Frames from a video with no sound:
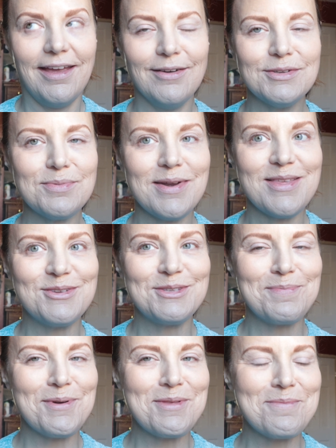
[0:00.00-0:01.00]
one of
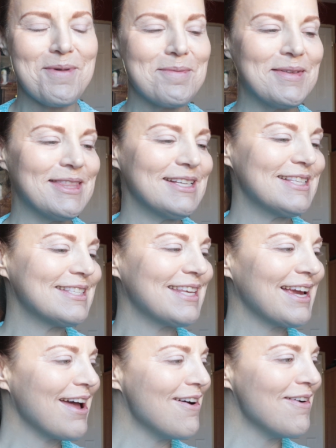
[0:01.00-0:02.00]
those spur of the moment things. It's
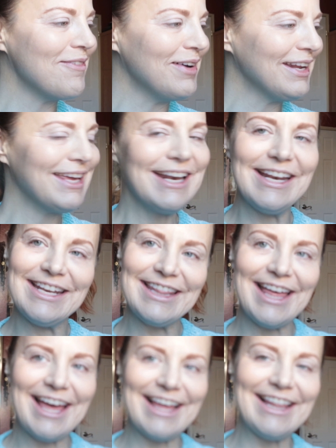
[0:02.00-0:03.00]
like, oh, I want to get into
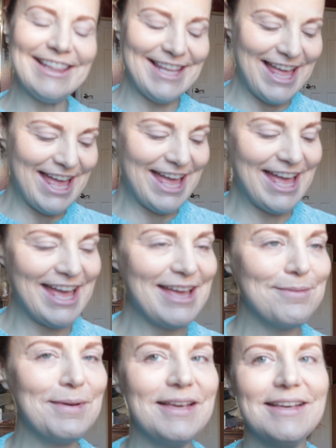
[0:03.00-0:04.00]
the
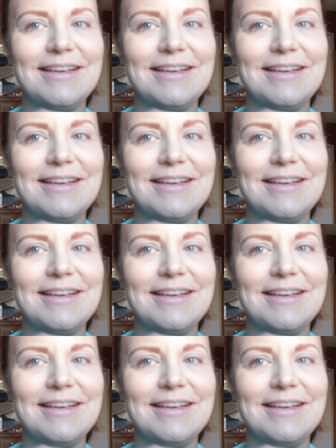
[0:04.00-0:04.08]
club.